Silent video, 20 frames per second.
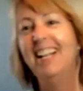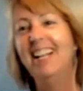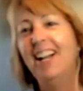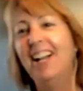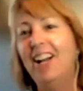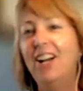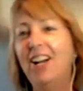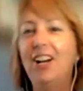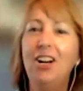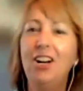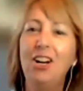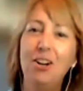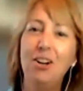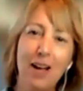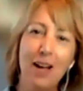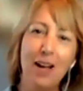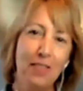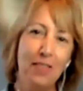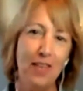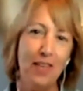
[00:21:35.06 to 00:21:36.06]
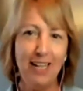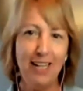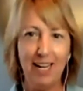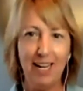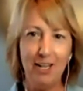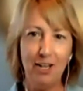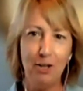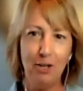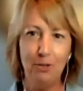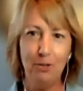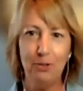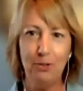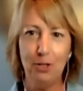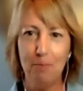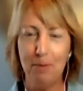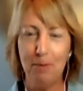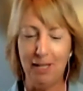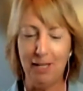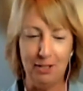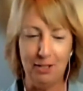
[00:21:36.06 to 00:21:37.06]
Oh, I think I know so
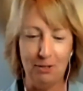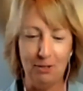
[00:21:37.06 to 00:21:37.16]
much,